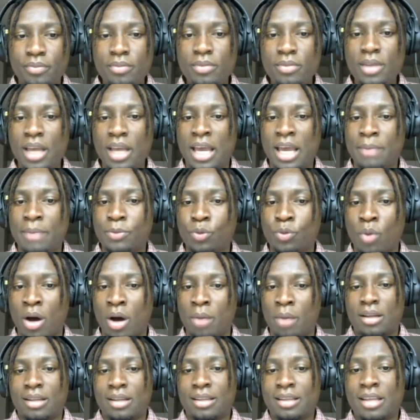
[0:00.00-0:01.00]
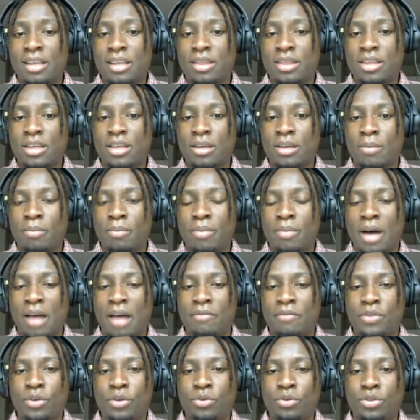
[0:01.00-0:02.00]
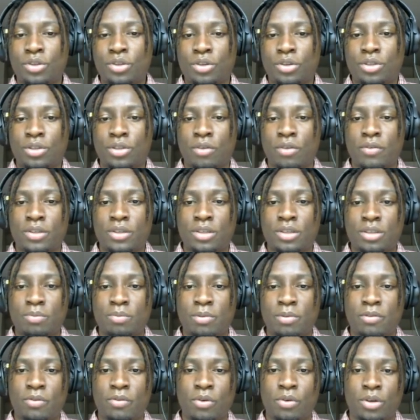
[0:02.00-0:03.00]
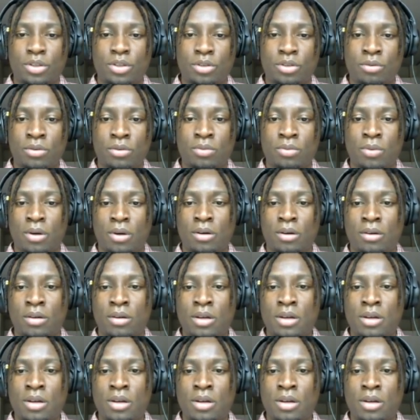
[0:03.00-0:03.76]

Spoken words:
ApeSwap, Lithium, I've used their services before too as well.